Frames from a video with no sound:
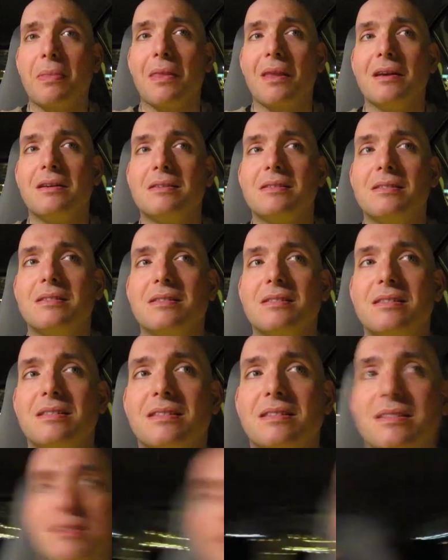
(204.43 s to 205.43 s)
I think it is 2
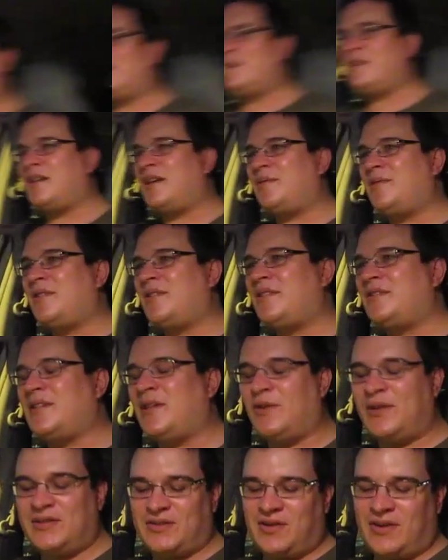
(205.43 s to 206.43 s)
hours running time because it
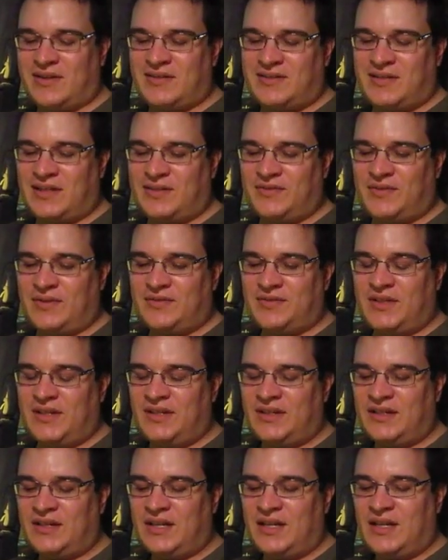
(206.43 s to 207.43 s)
only started at
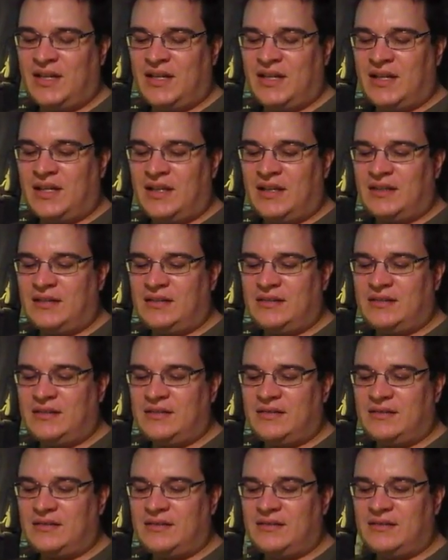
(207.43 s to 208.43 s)
6:50.
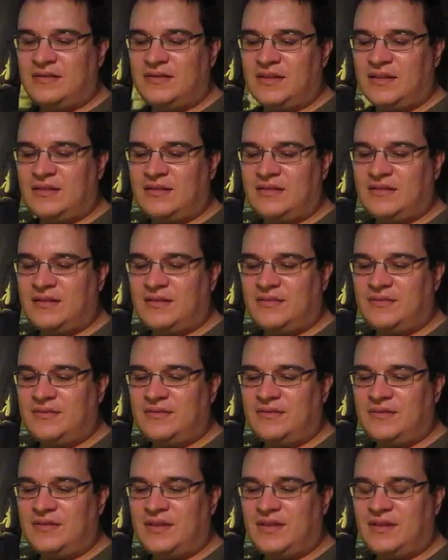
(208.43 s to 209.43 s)
6:07.
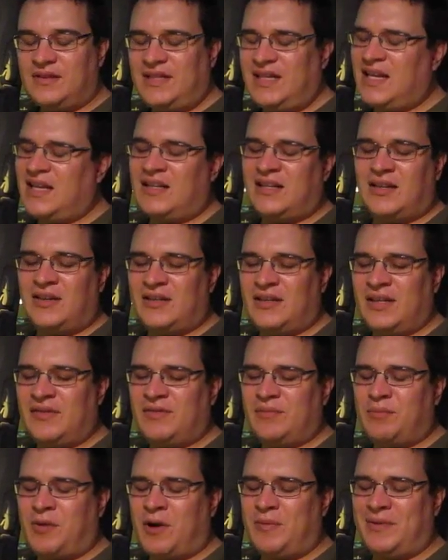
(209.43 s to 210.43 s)
Yeah, no,
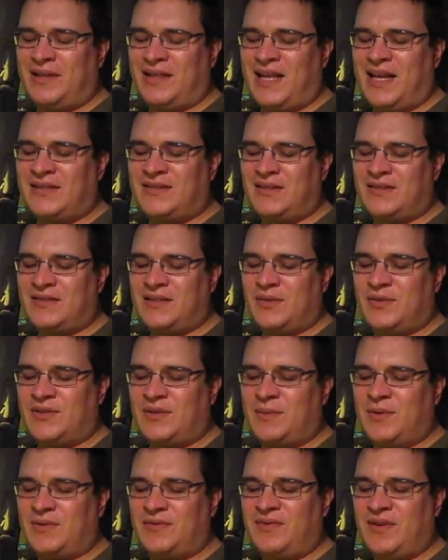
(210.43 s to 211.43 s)
probably less because there was
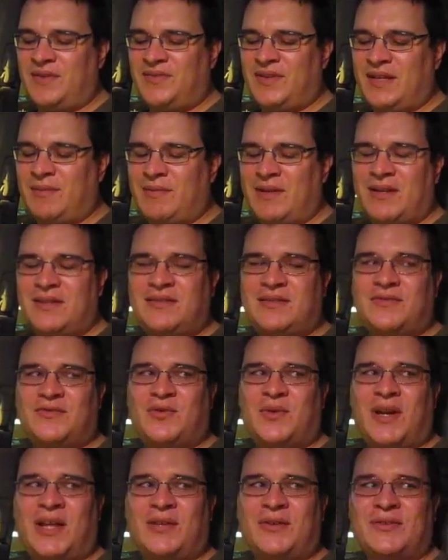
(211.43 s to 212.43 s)
about 15 minutes of
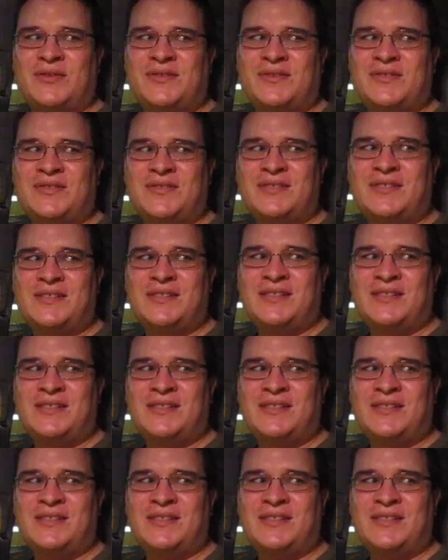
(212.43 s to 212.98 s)
trailers.